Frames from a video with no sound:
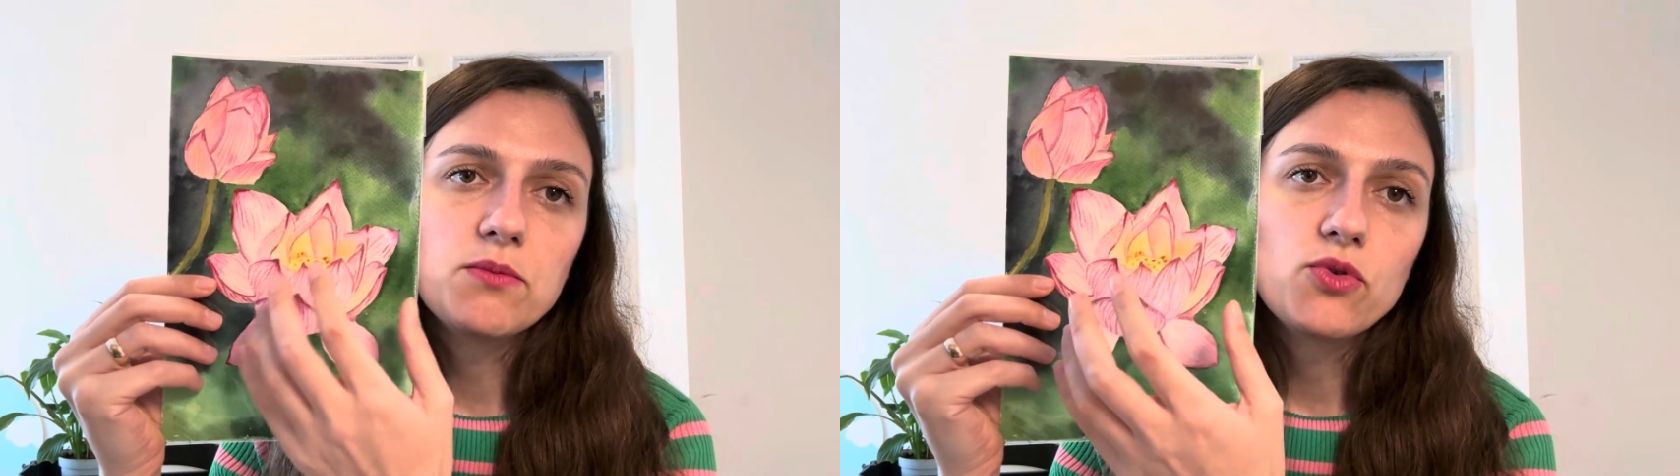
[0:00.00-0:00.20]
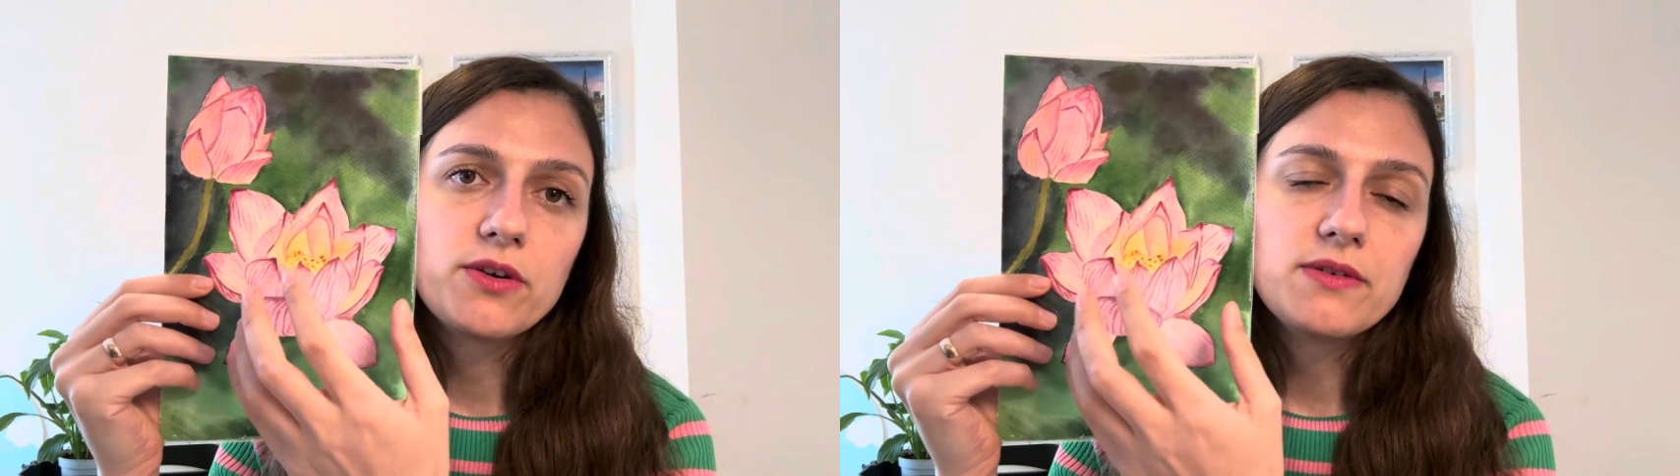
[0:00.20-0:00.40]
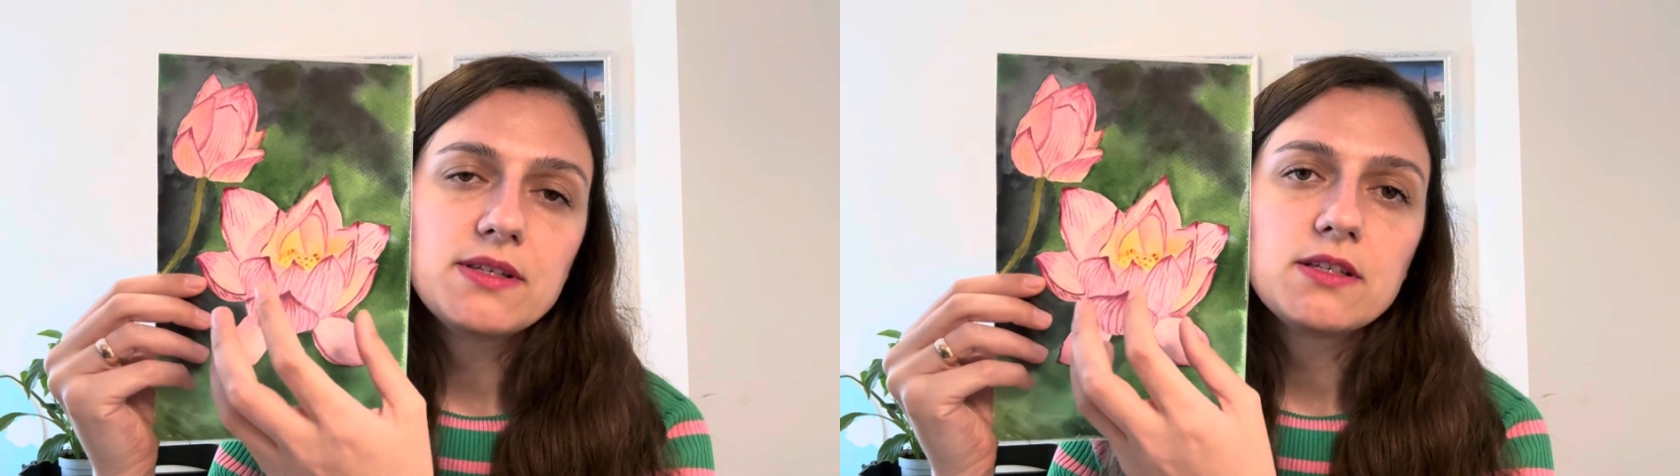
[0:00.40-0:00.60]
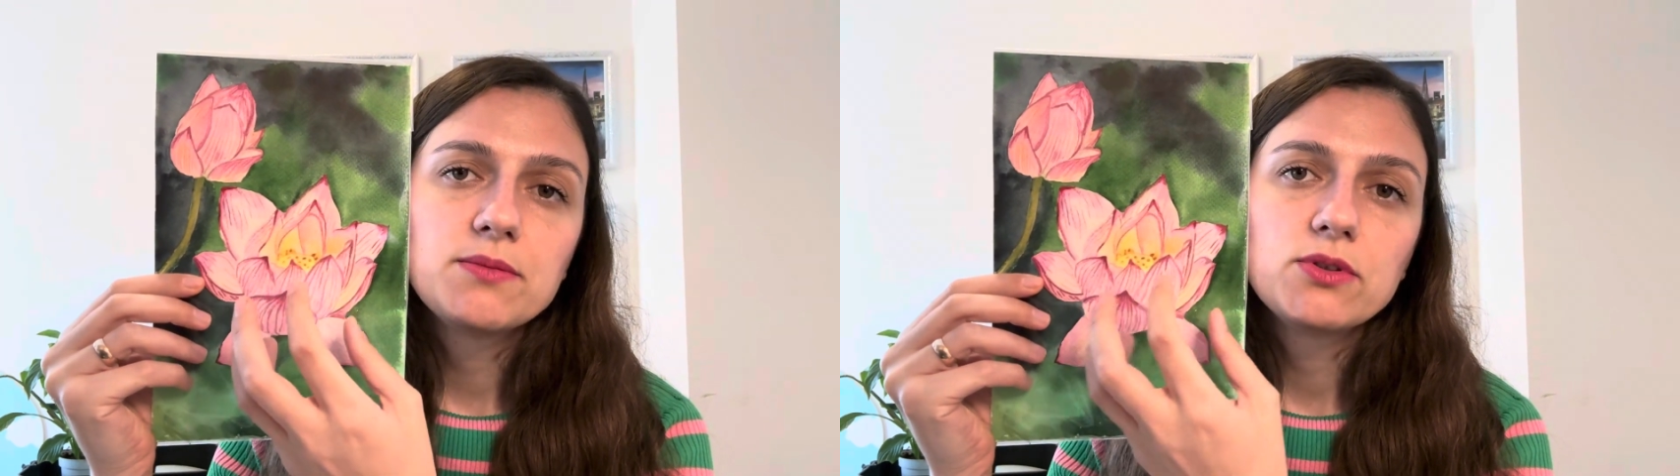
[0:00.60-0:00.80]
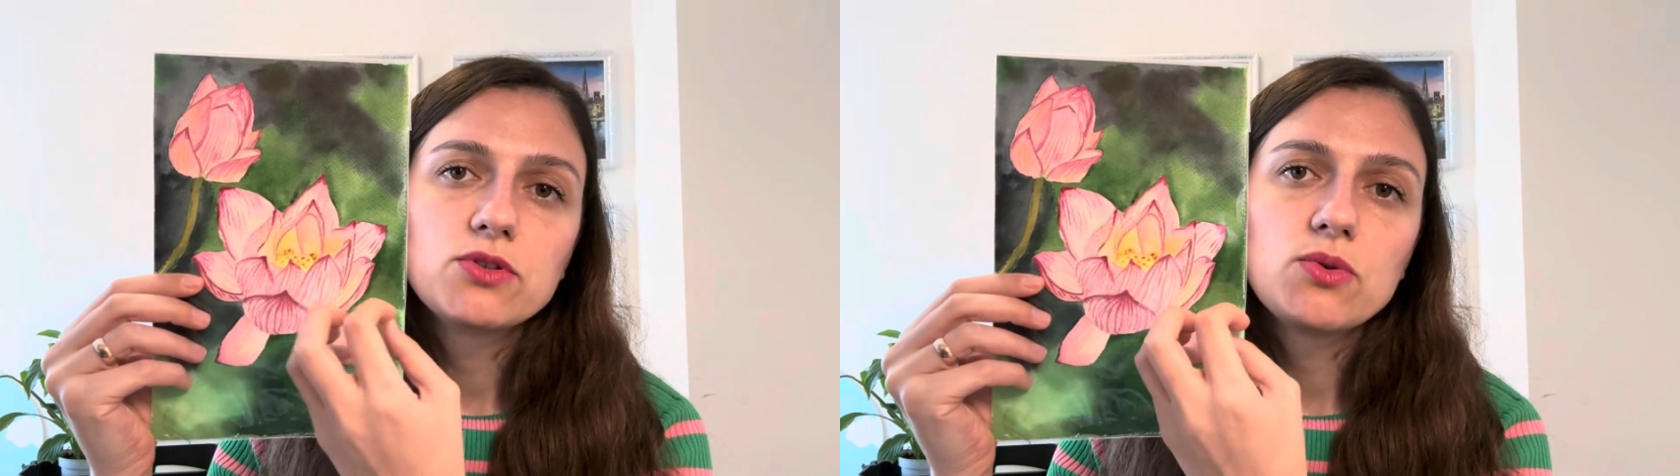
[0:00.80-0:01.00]
more
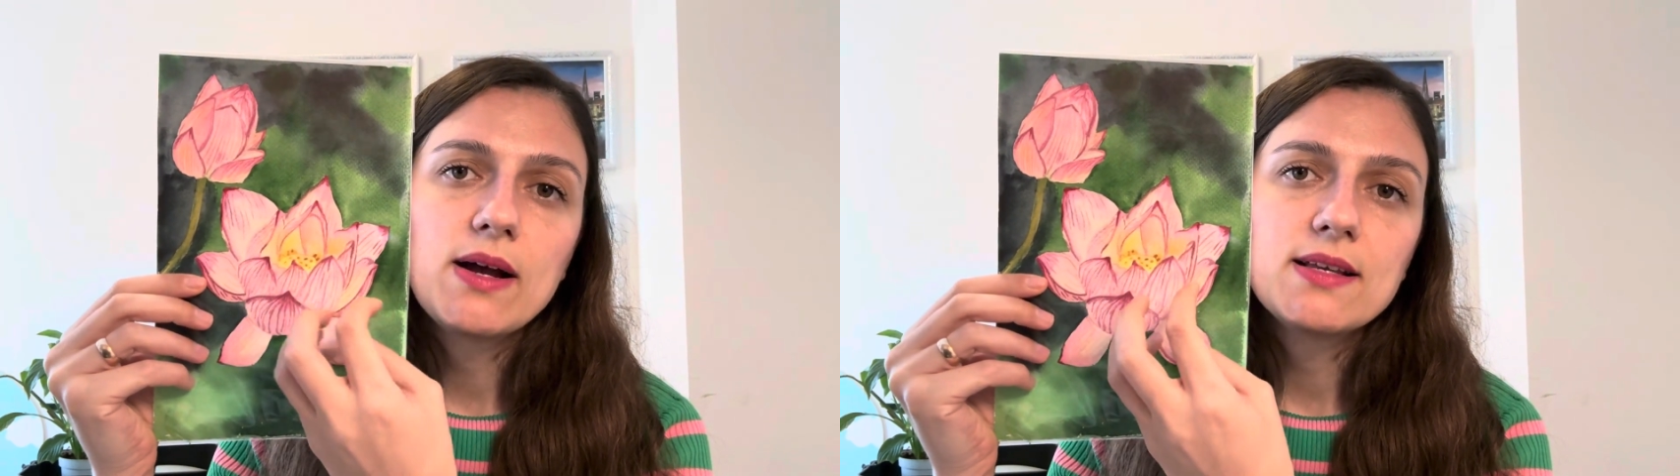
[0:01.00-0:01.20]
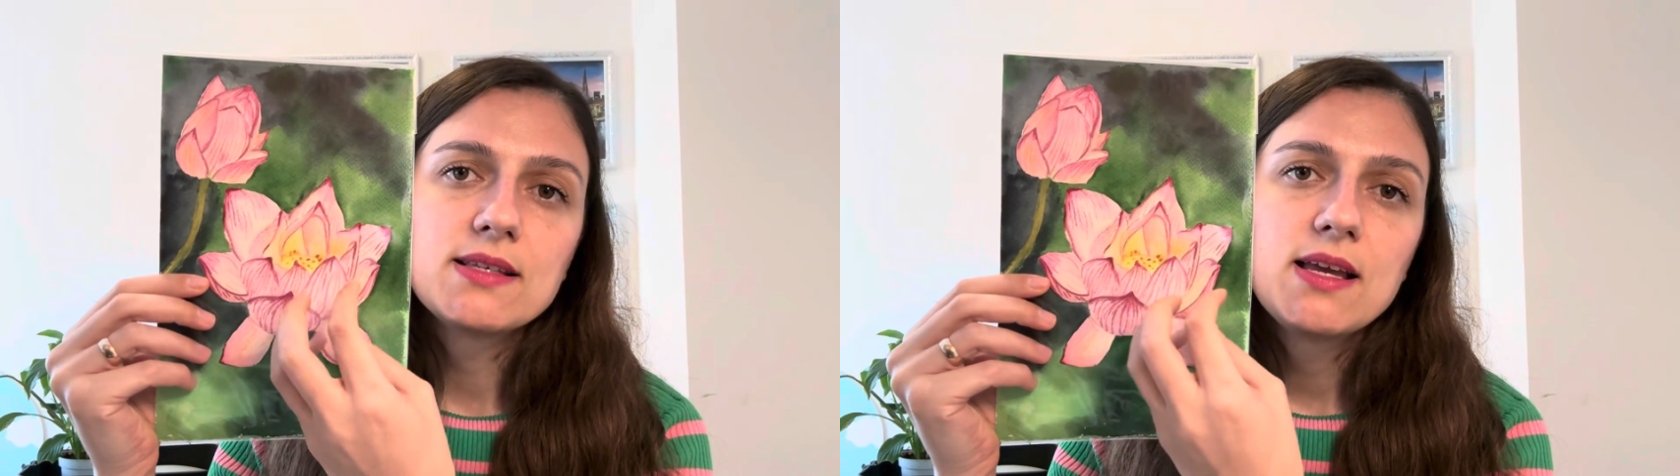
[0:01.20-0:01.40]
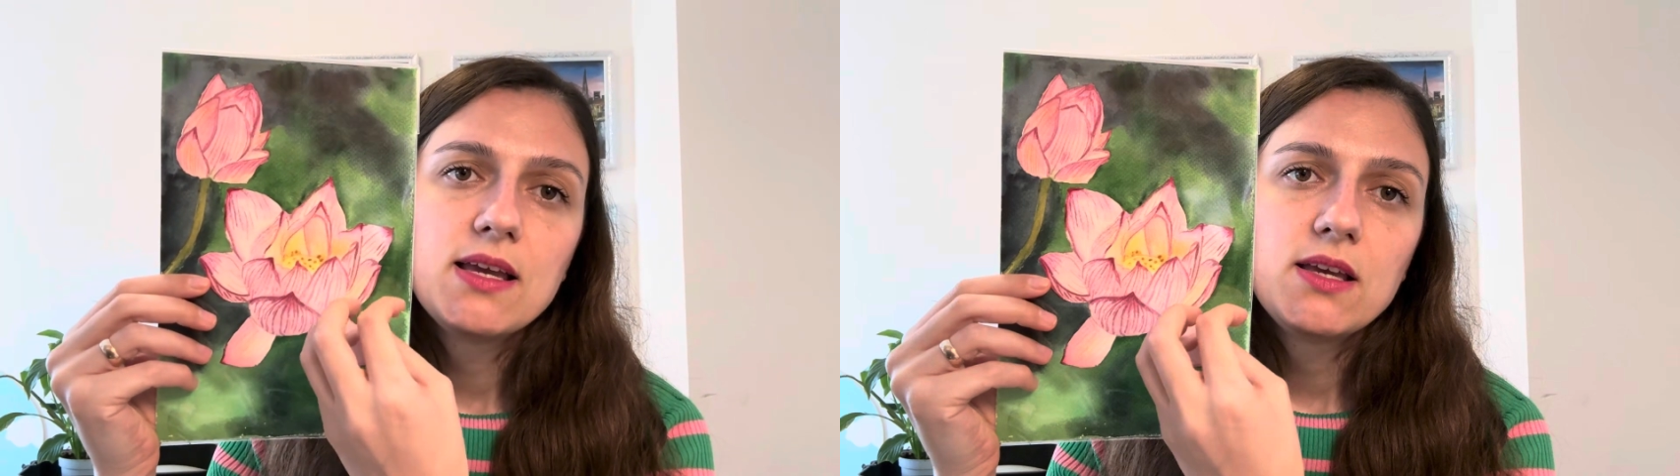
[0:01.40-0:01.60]
visible to us